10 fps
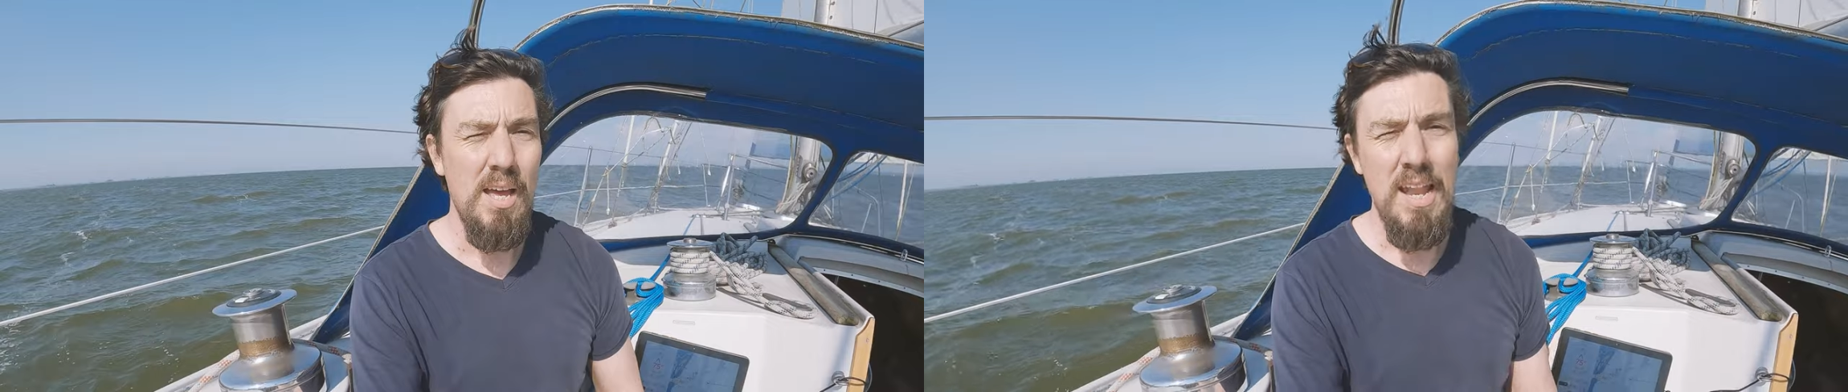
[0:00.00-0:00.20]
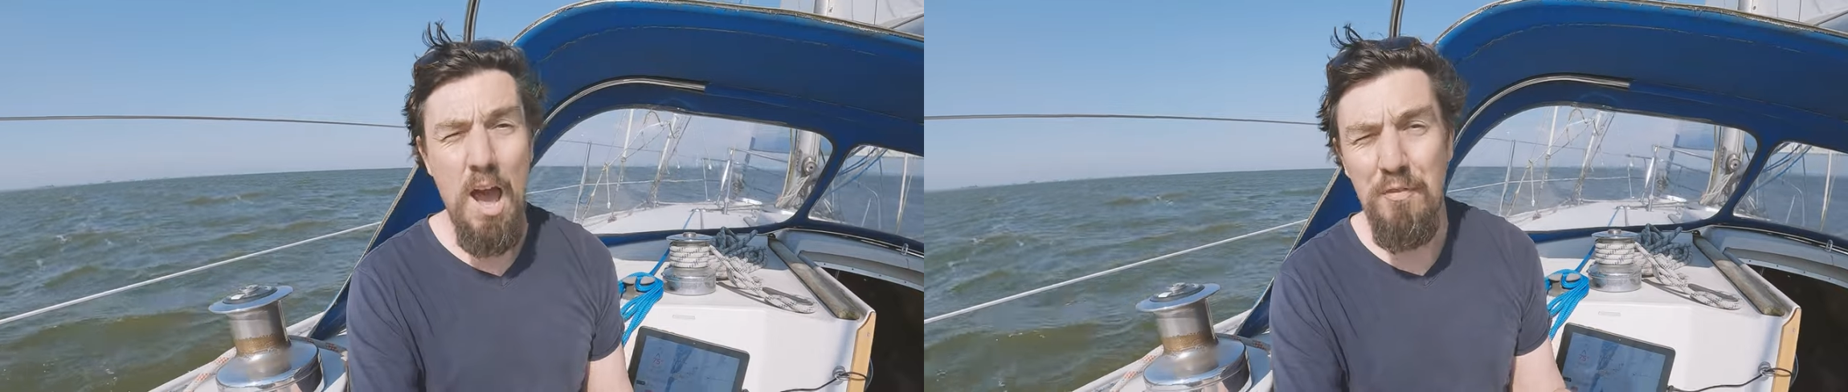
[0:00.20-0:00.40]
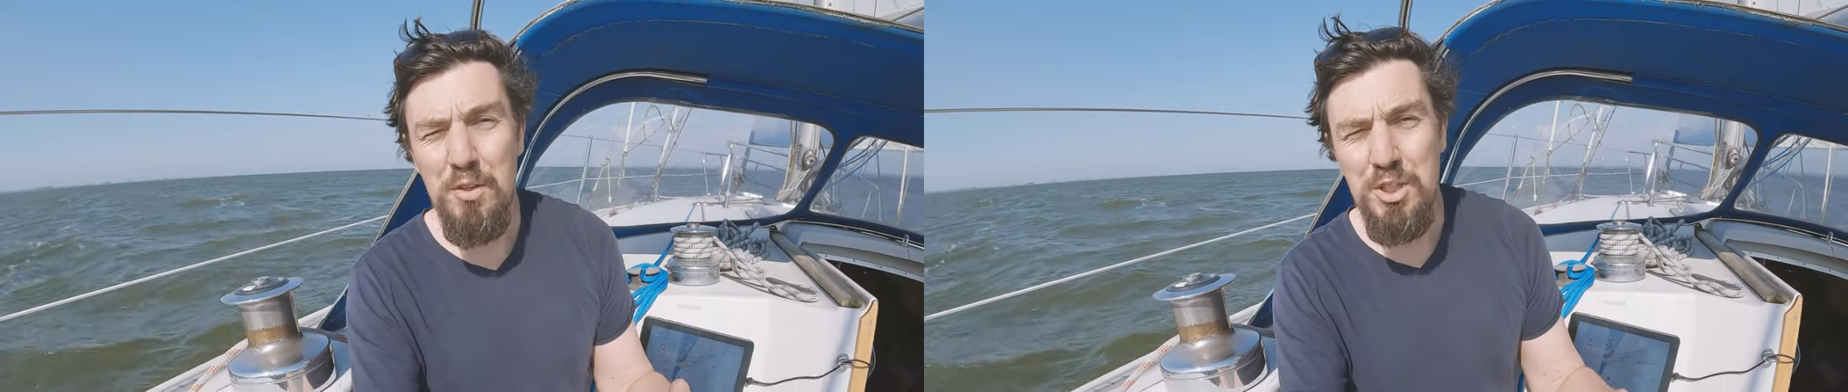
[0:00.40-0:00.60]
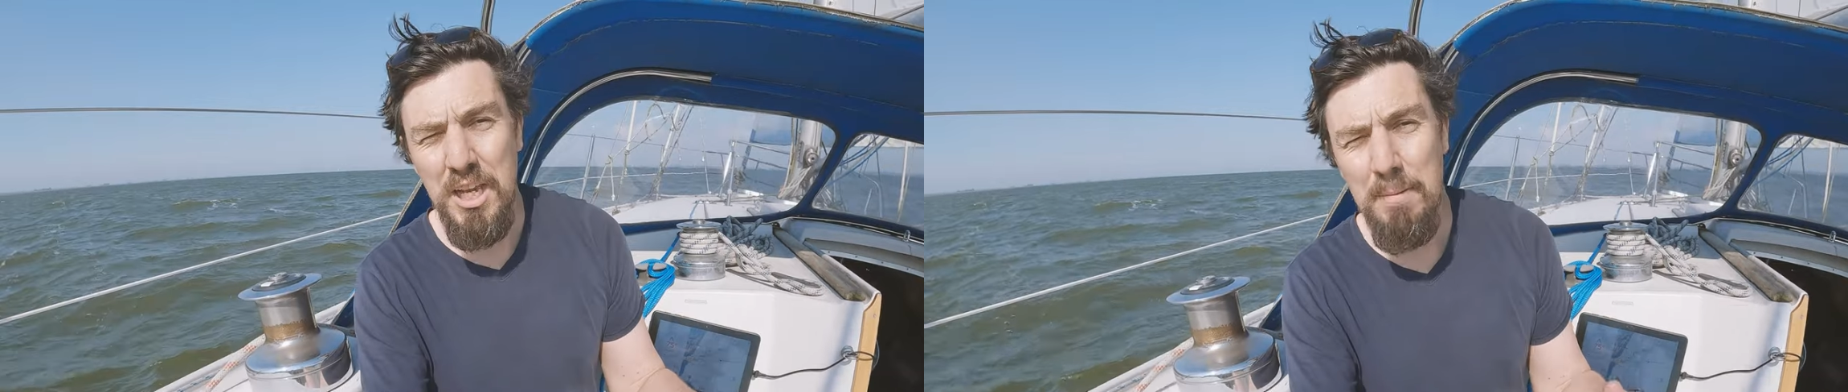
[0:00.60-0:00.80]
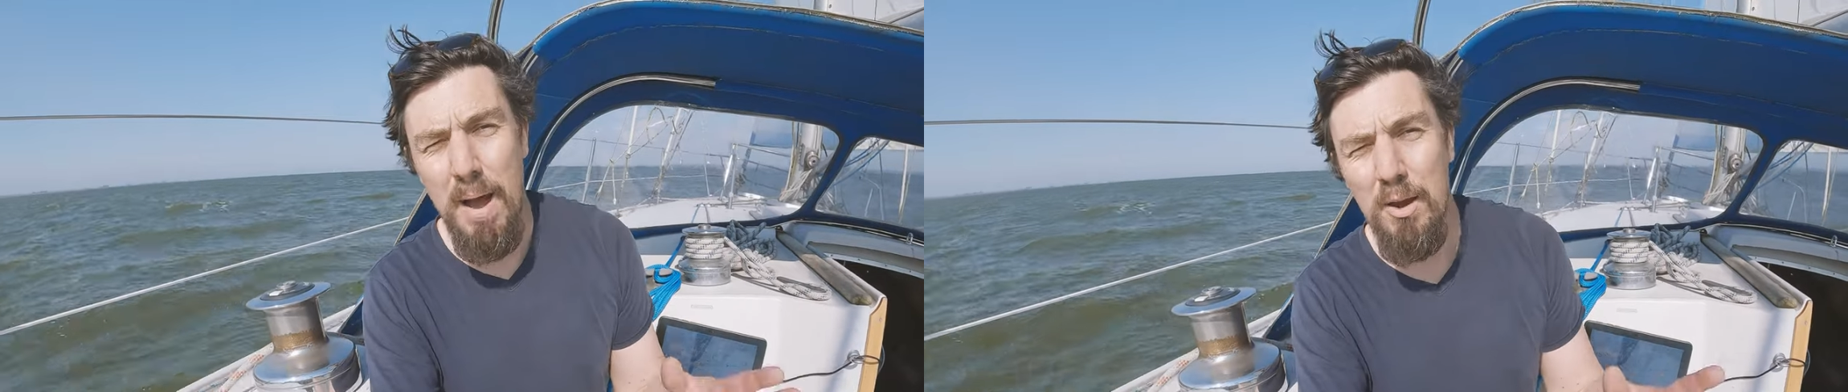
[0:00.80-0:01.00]
Now, if you
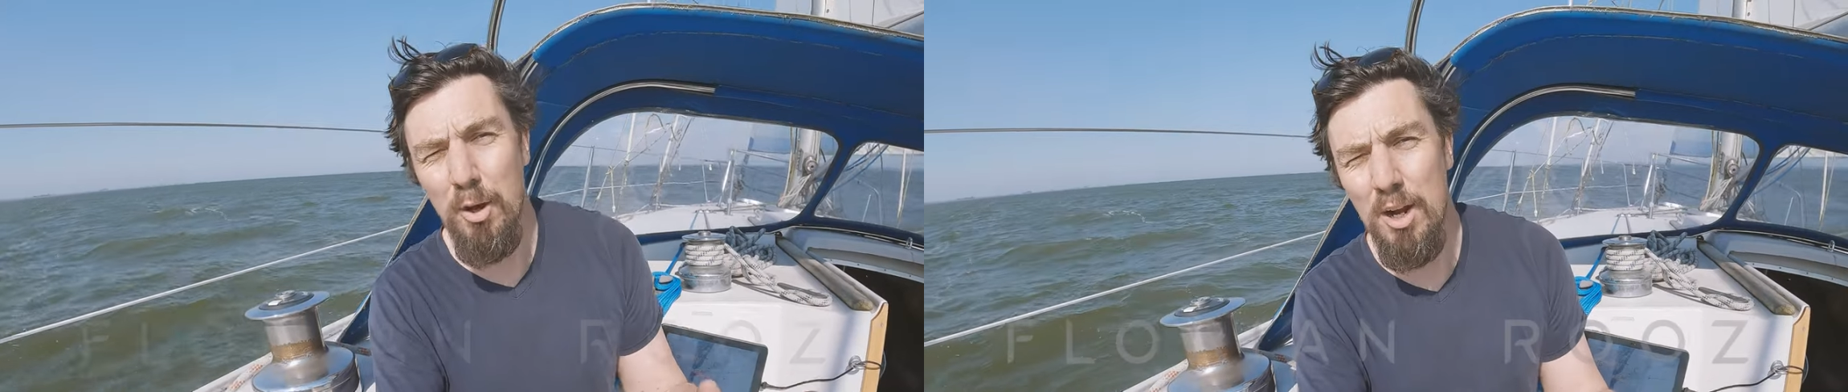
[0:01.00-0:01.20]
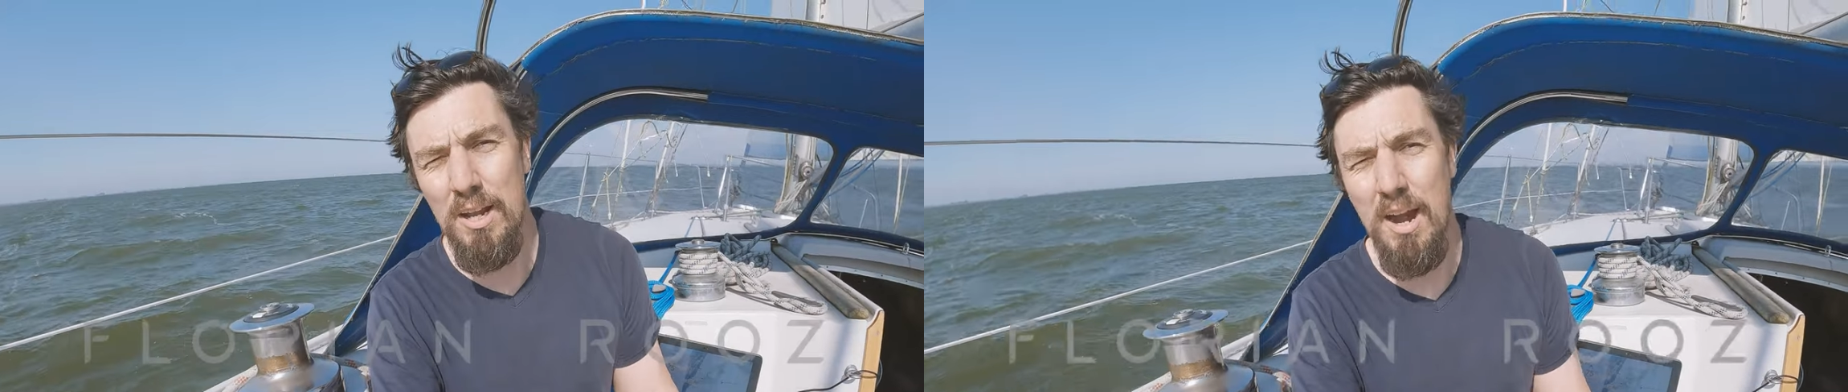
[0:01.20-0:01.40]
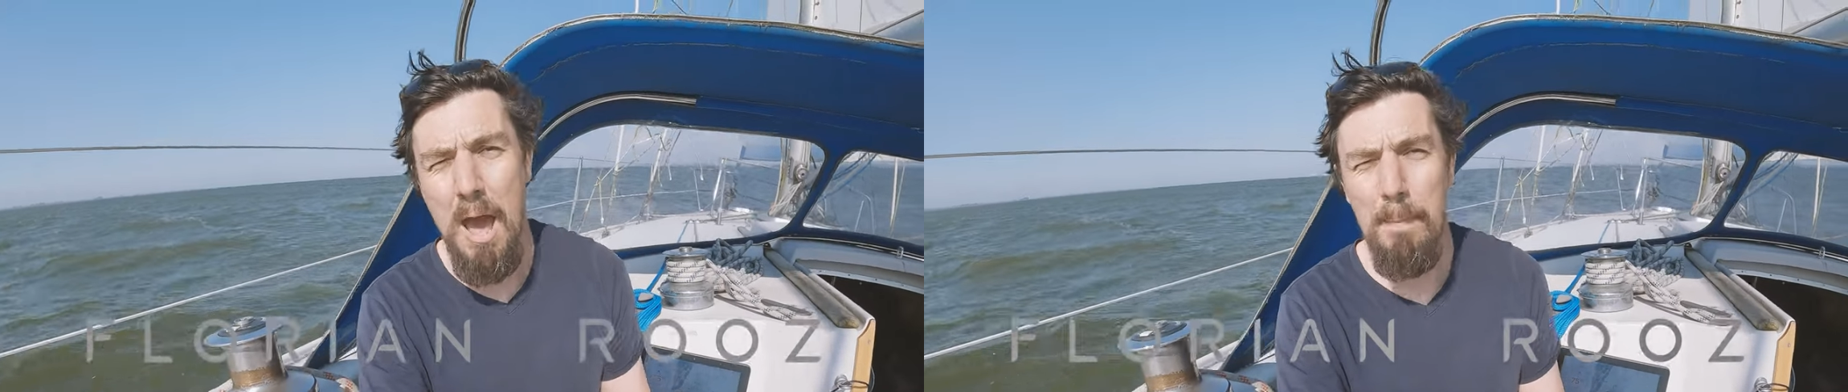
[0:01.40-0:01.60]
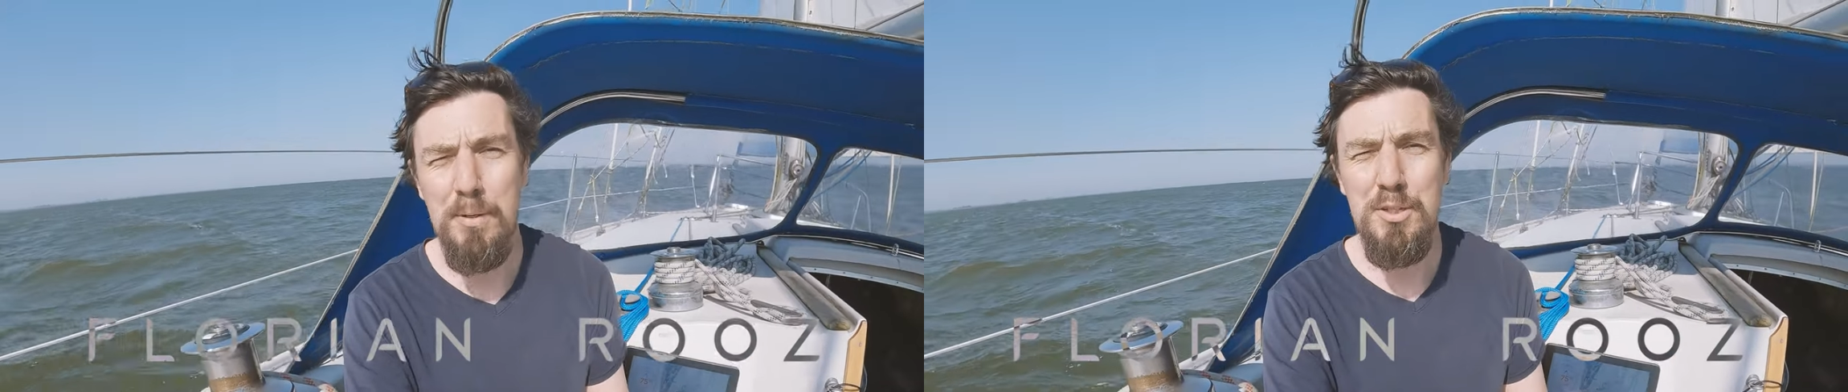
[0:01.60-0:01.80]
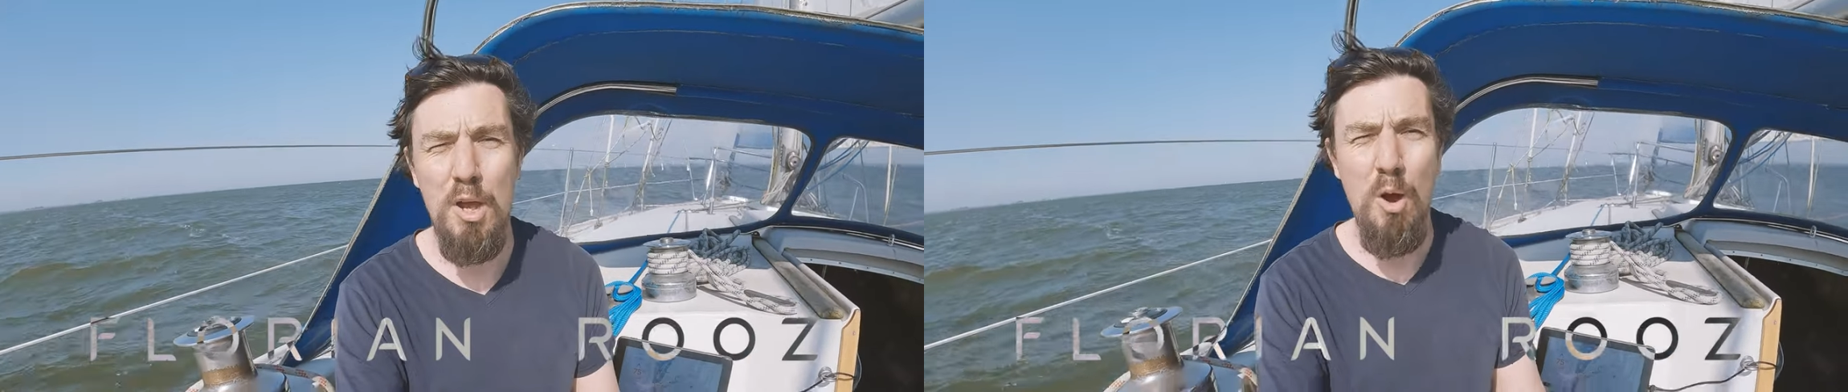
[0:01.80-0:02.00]
see my earlier
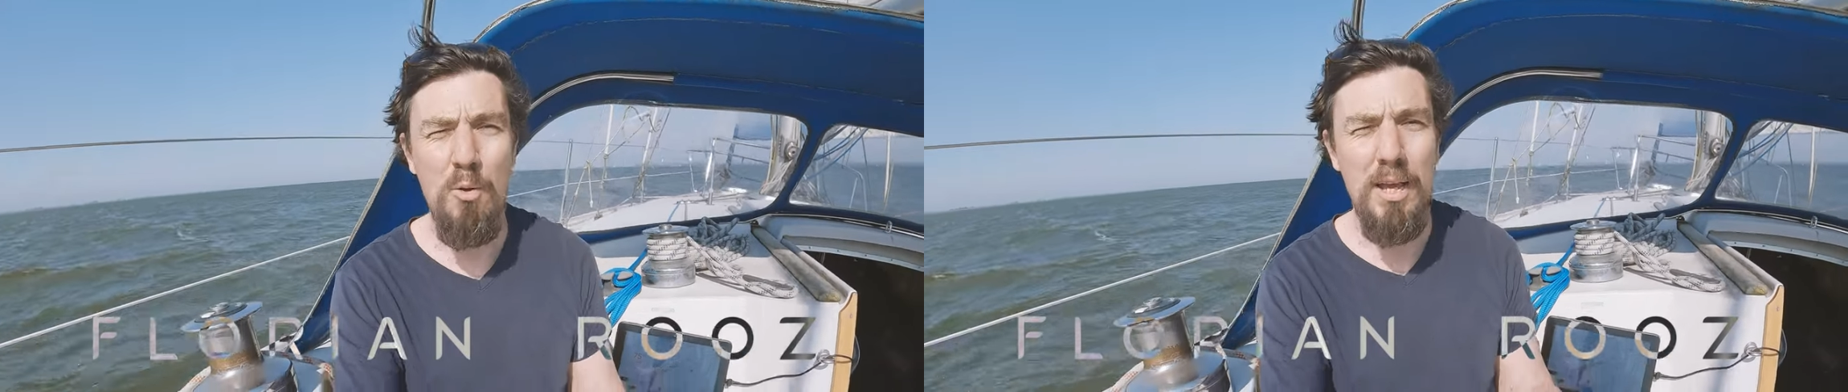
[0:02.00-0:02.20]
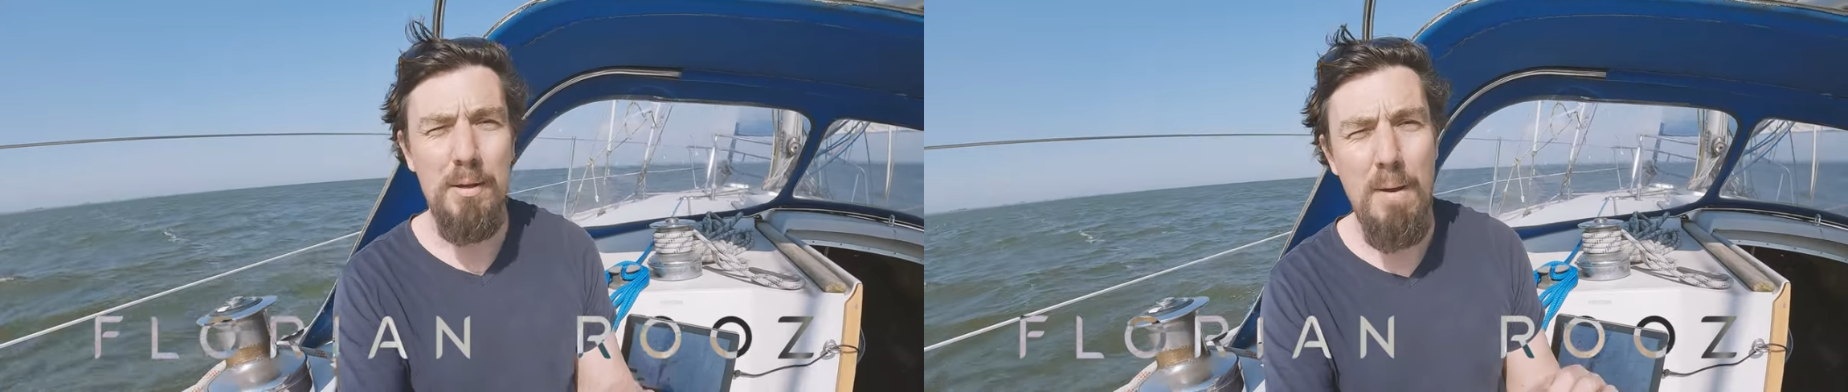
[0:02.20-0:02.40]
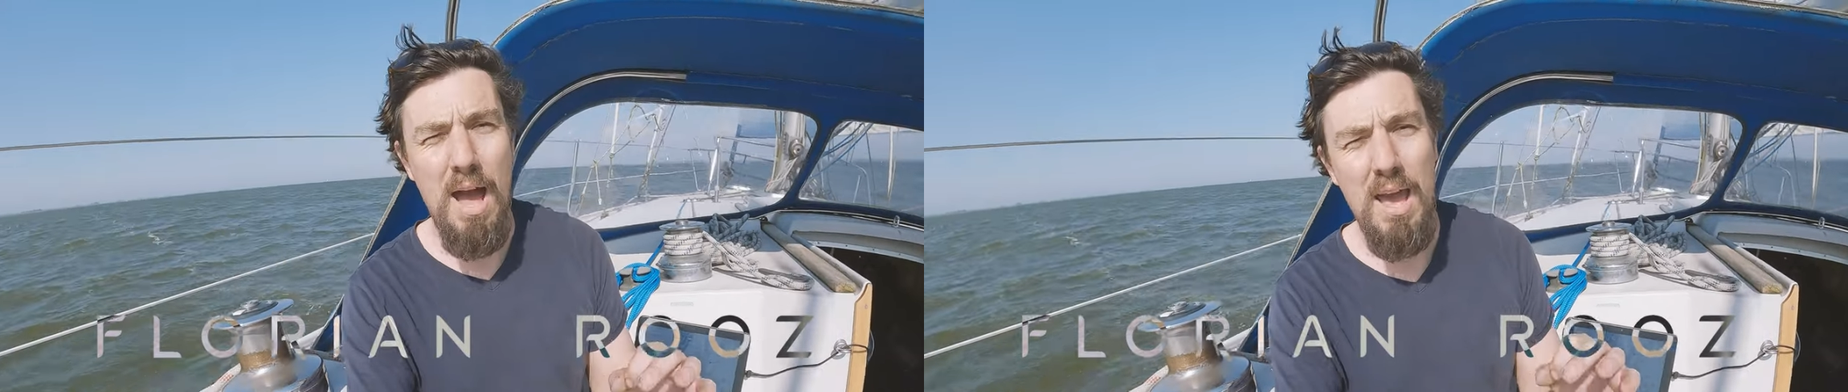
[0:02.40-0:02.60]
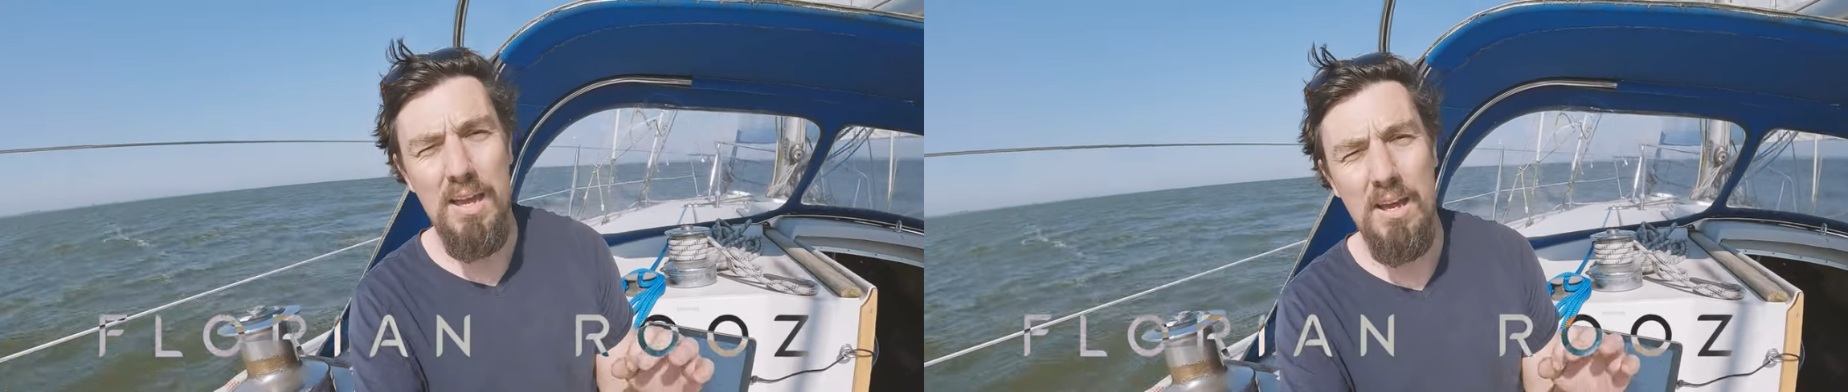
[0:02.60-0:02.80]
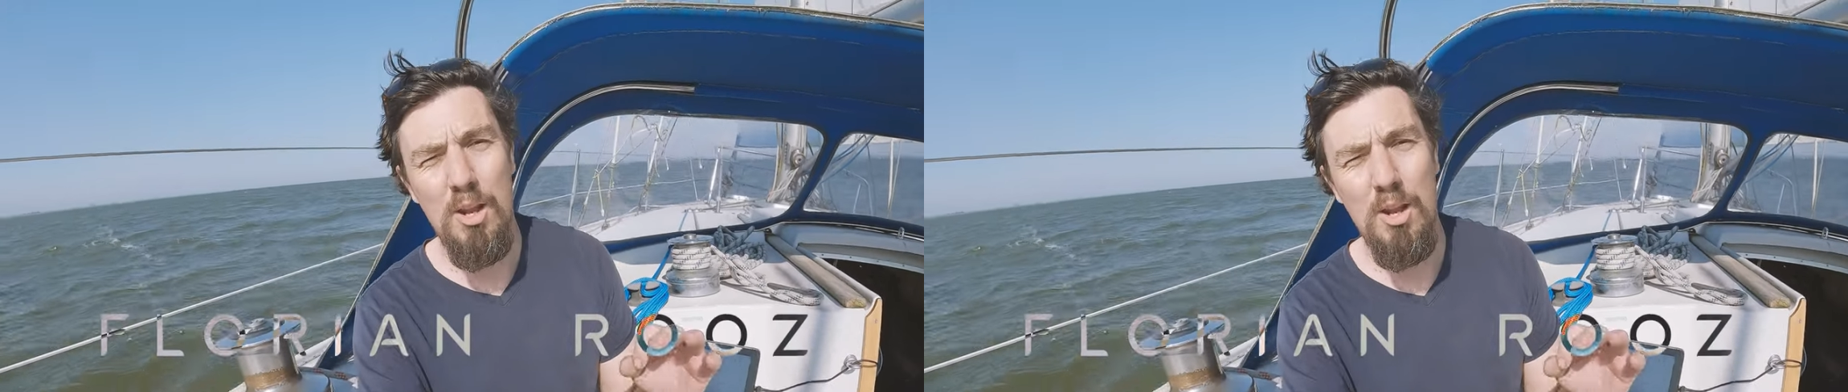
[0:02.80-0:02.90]
episode in my